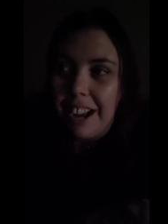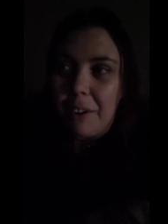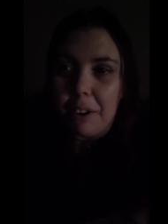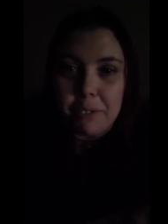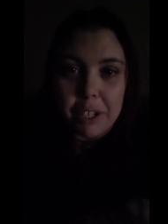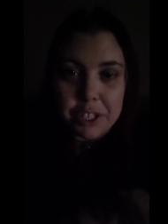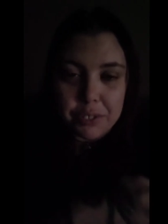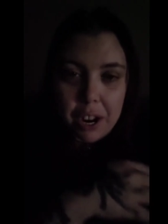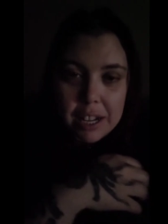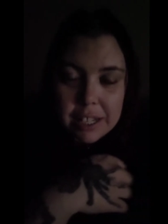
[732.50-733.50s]
I want French
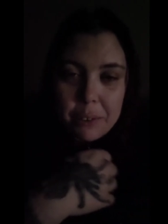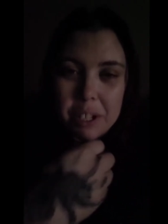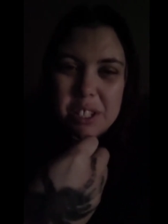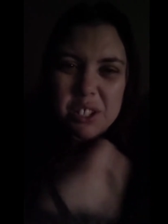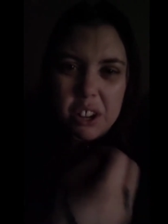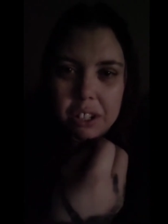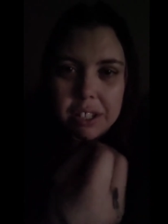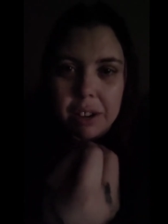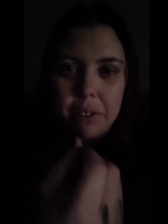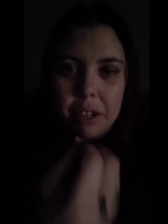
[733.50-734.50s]
fries. I want salt.
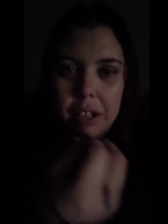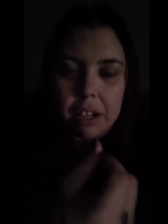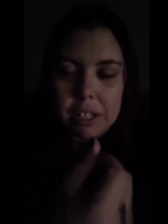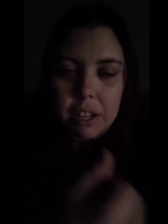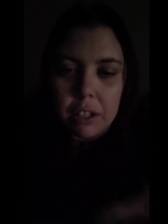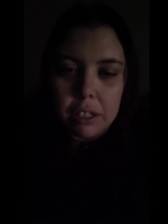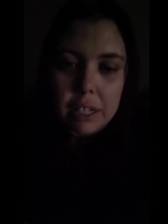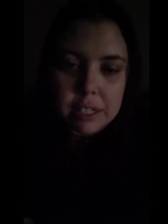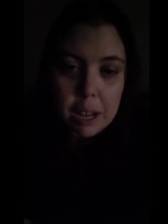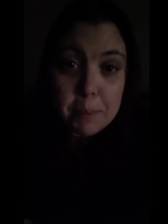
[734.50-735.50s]
I want a lot of salt
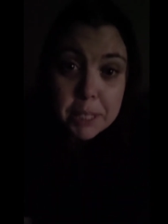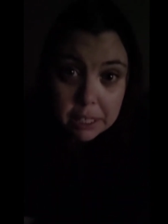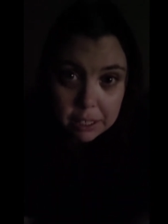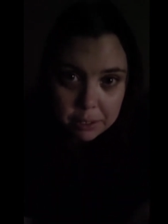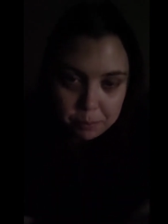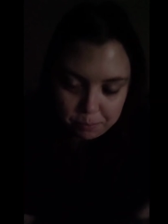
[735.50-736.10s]
because I'm addicted.